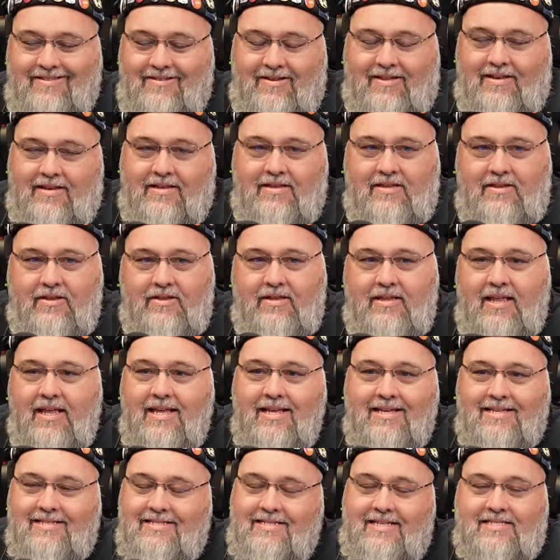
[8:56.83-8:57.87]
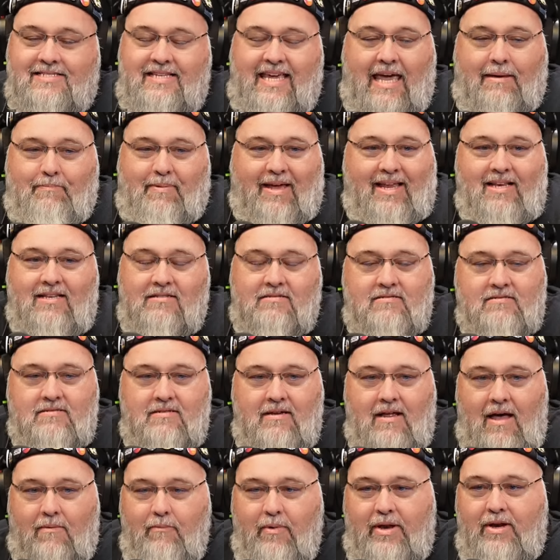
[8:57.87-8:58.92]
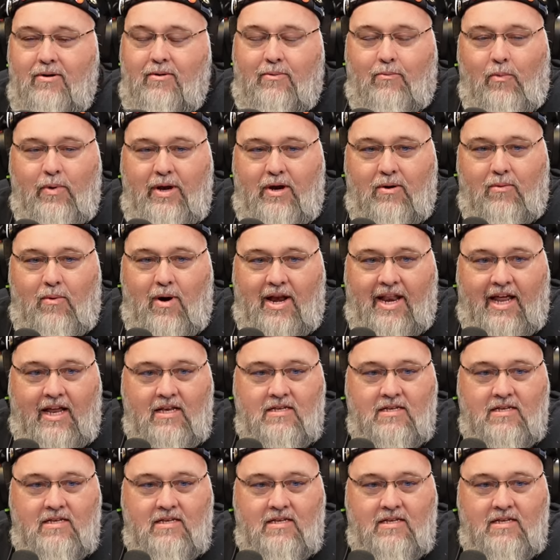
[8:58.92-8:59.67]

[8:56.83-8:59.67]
just keep the planet. Just keep it. We don't we don't want it.